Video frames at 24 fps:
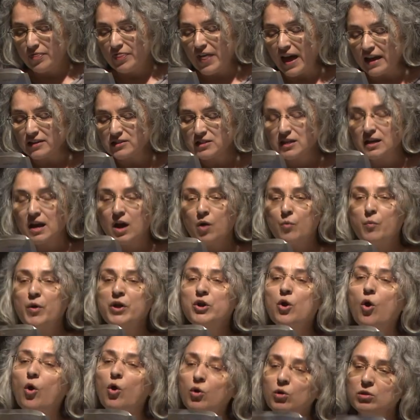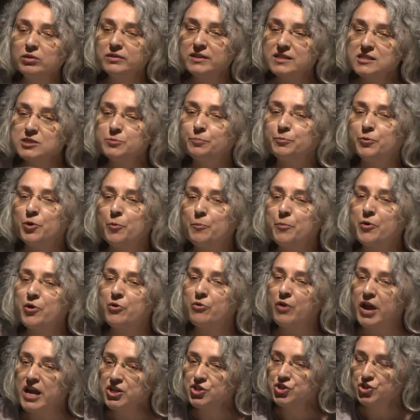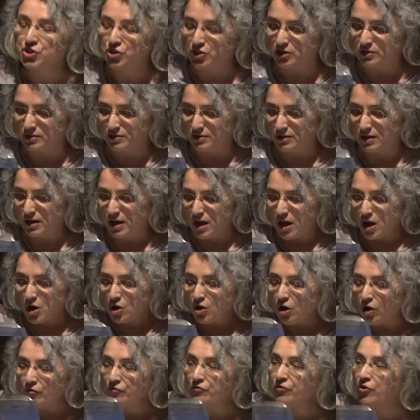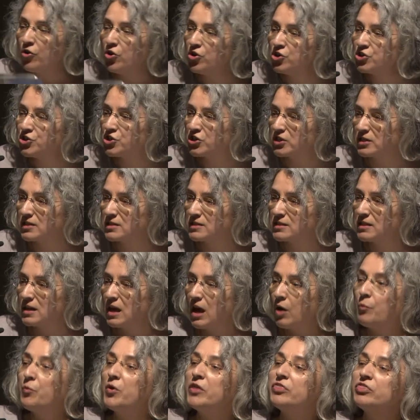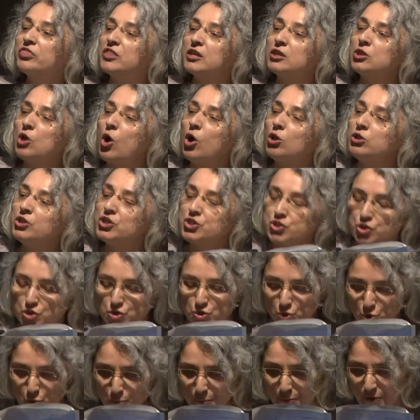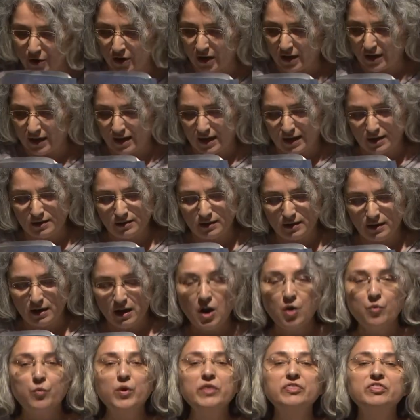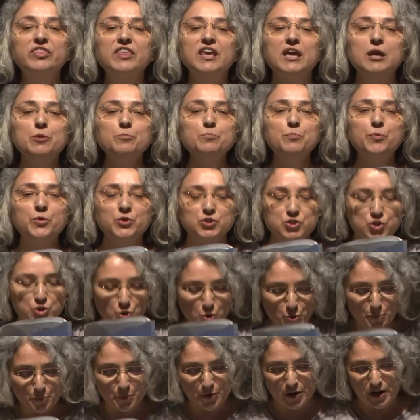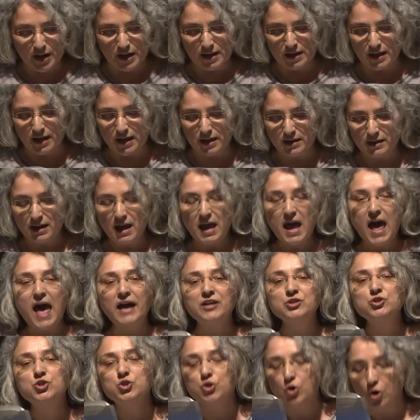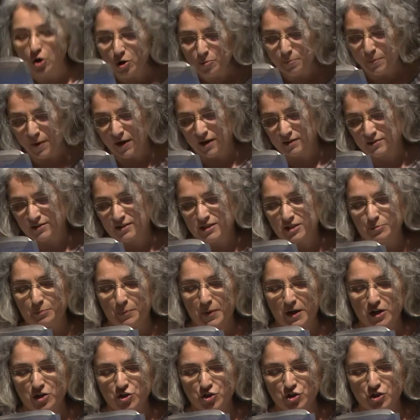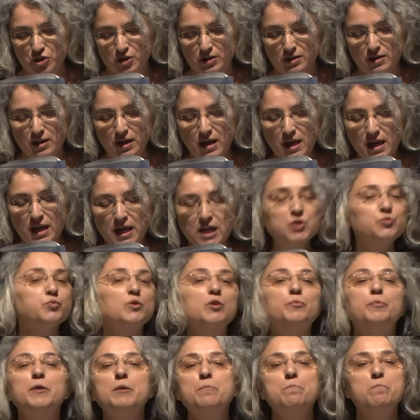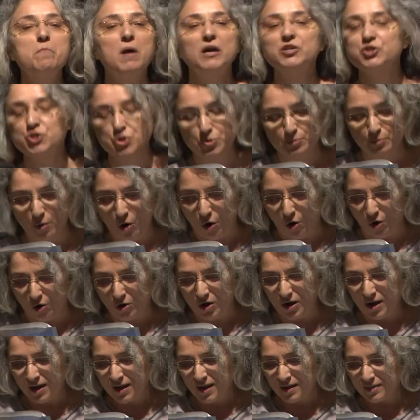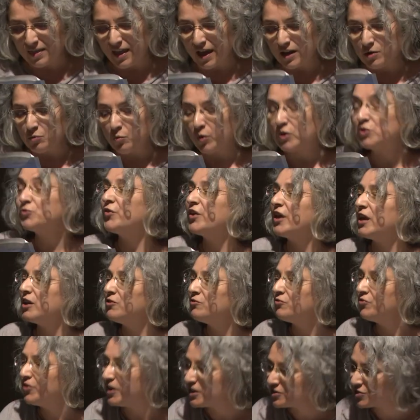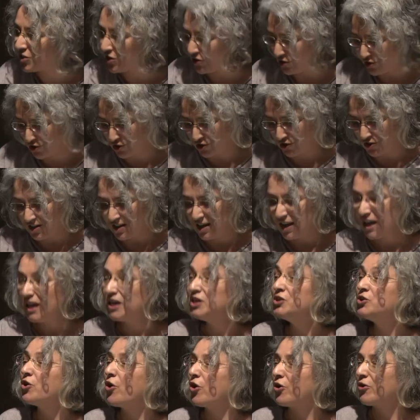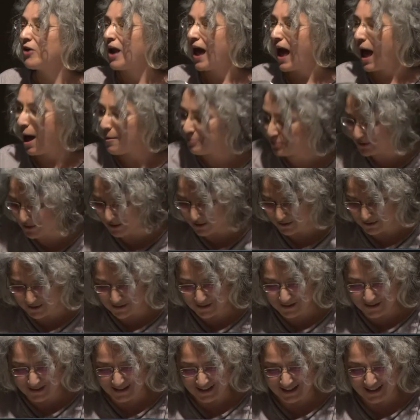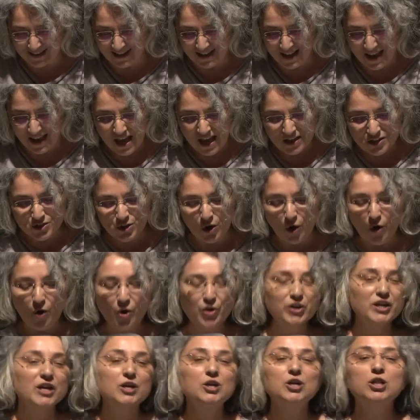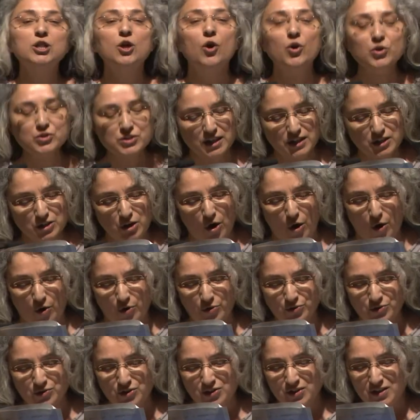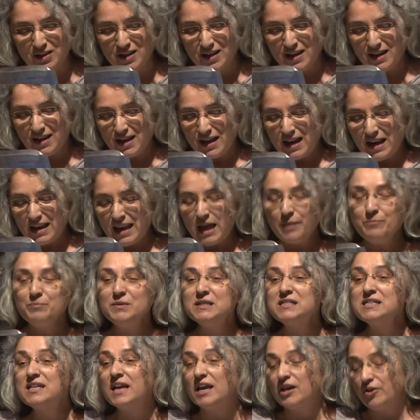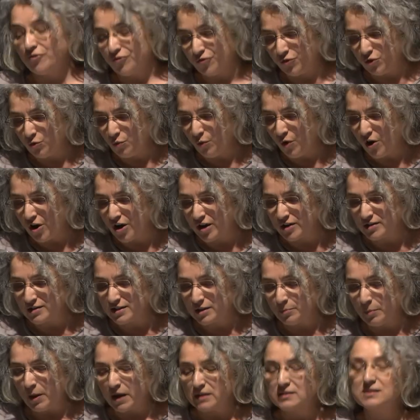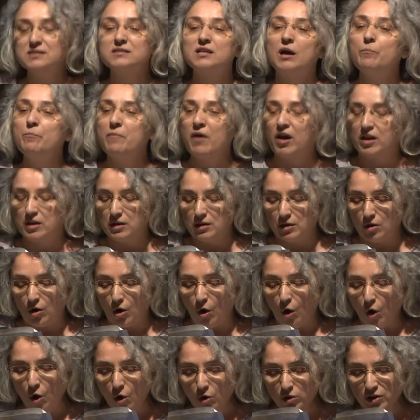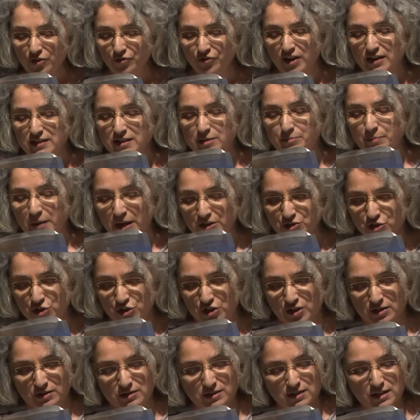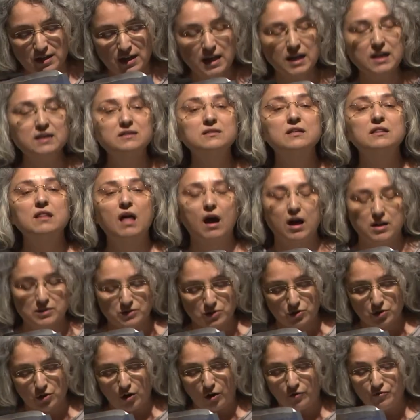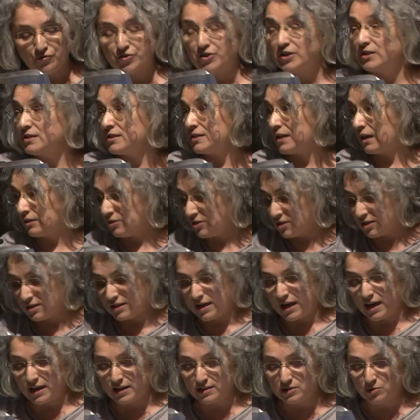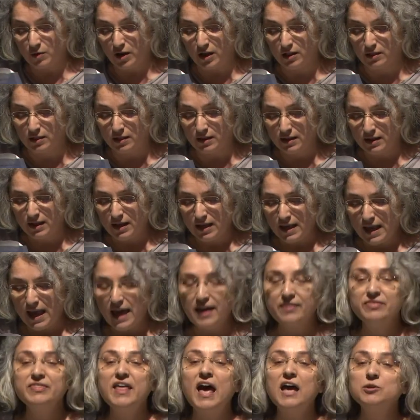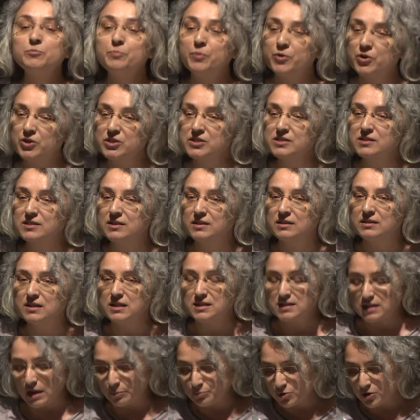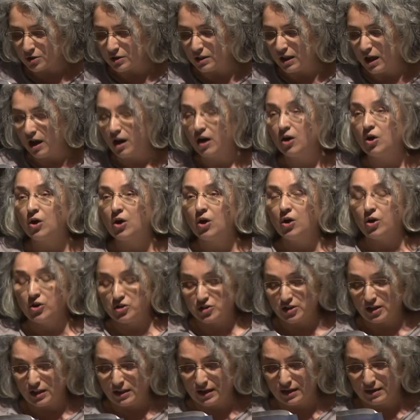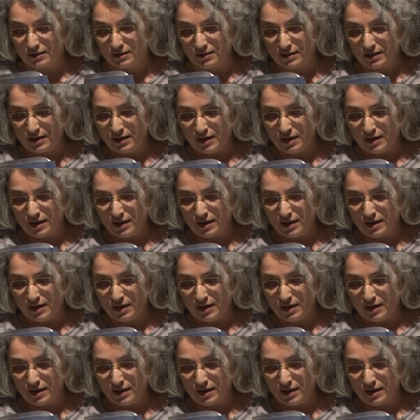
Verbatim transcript: that when all this preparation converges with the knowledge you bring in, with the input you bring in and your participation, it will be much more than what we envisaged in your absence. So on a closing note, let me say a few words about someone all of us mentioned in the last conference and today as well. And that person is Abdullah Öcalan